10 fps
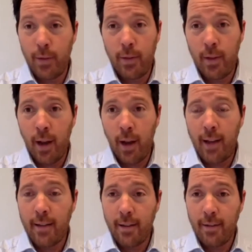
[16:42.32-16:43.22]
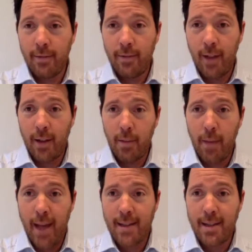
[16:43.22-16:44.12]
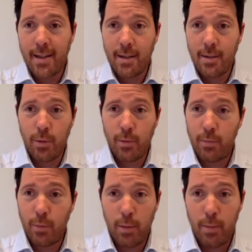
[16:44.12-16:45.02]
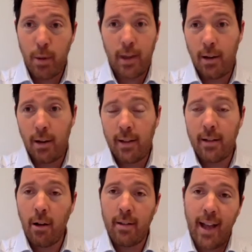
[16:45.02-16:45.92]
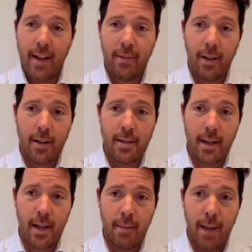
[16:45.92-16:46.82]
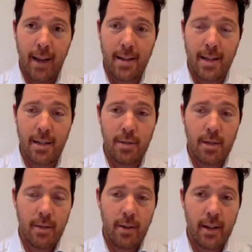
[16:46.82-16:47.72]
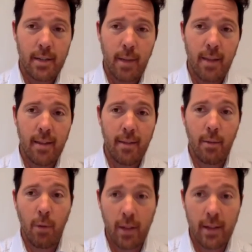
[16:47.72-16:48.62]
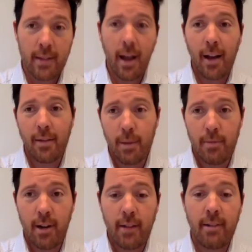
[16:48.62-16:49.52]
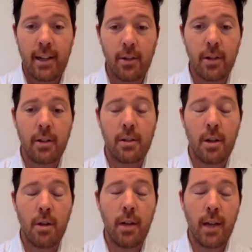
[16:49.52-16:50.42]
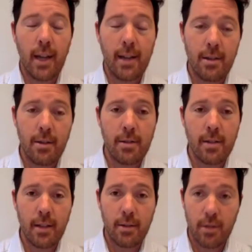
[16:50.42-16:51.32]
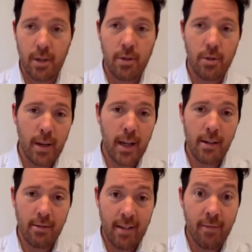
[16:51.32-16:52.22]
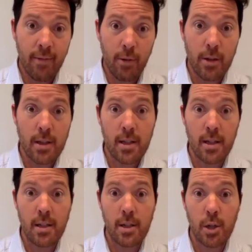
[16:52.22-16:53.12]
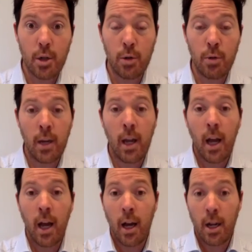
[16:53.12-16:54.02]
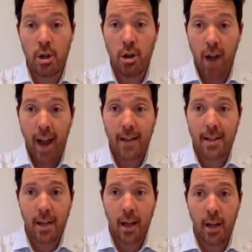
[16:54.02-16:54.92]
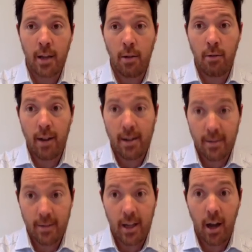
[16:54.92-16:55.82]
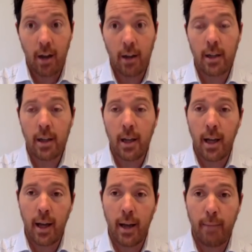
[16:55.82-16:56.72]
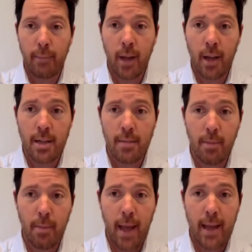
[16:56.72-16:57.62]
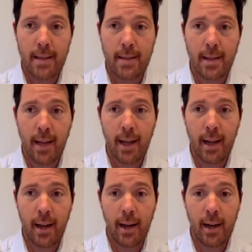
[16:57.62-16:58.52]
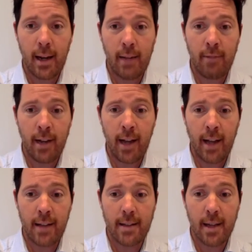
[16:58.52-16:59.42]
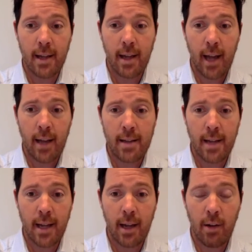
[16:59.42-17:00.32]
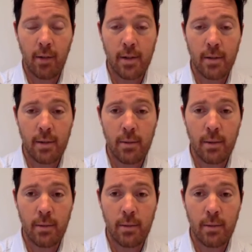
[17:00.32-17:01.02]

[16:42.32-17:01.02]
the likes of uh, the competitors would, would be putting, you know, these glossy adverts in, in magazines, which is very expensive. And what these guys have been really, really good at doing is using sort of social media and influencers to uh, attract uh, you know relatively young um, customer base, and, and, it really has uh, has taken off. So we, we